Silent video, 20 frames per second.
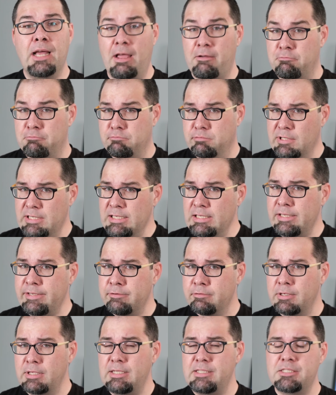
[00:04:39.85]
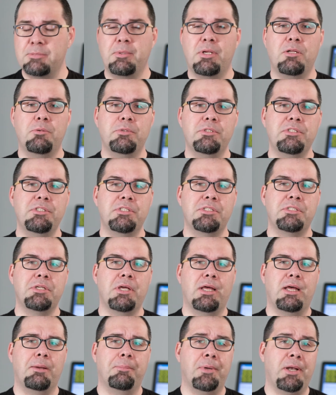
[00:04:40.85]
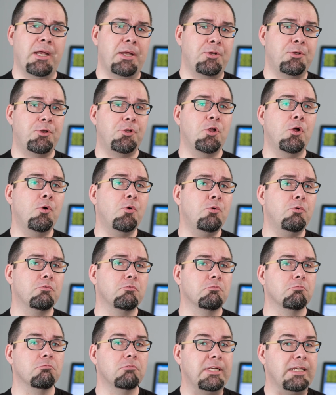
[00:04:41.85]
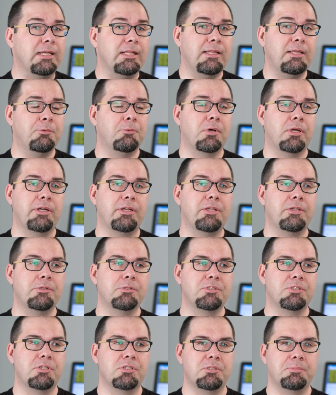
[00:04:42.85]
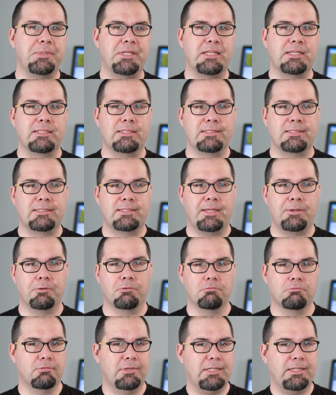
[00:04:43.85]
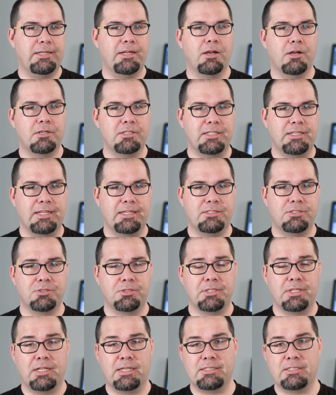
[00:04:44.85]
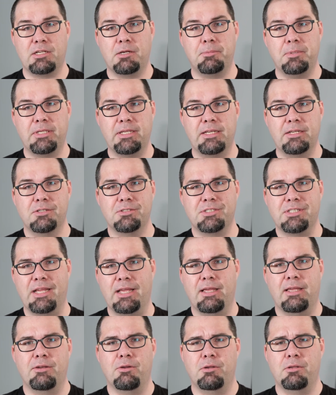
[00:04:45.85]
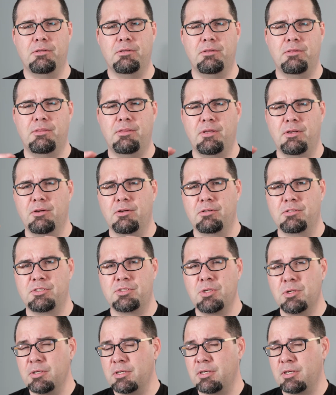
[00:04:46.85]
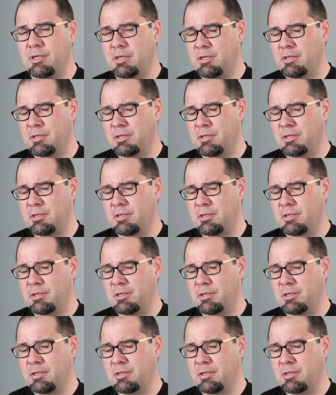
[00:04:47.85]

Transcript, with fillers: I have really, really small ones, uh, but I don't really want to use those because they were really hard to get during the last couple of years, and they're starter